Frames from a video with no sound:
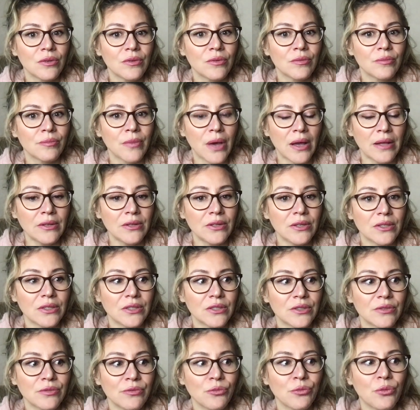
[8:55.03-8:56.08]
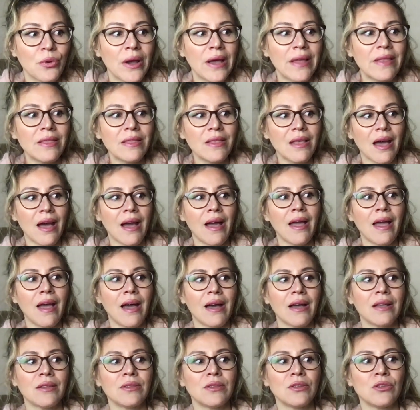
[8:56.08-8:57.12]
matters. When I
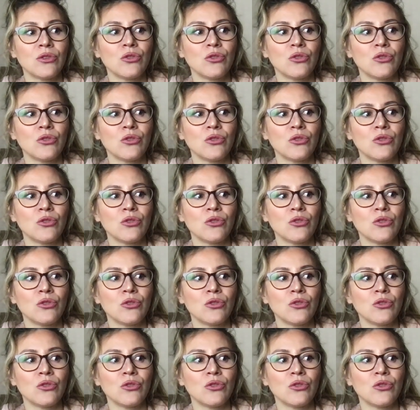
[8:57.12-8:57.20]
had